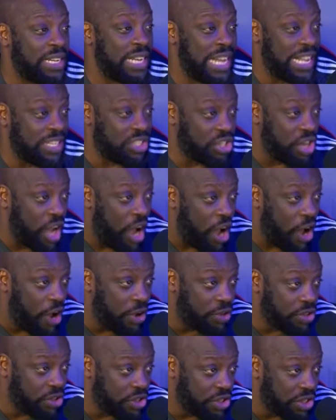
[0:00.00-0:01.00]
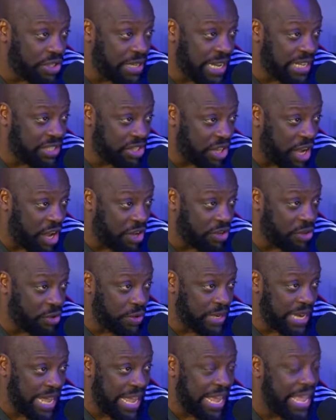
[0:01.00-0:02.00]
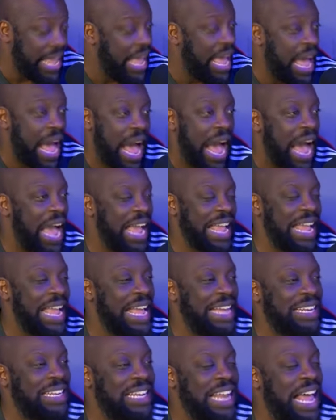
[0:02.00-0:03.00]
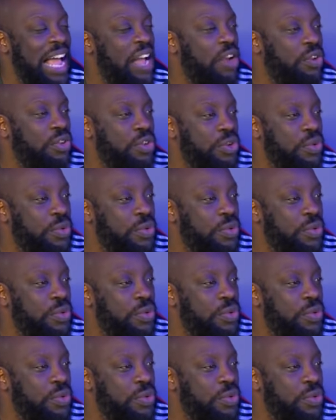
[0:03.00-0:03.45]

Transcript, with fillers: That's y'all. That's y'all doing that. I ain't had to lie on you.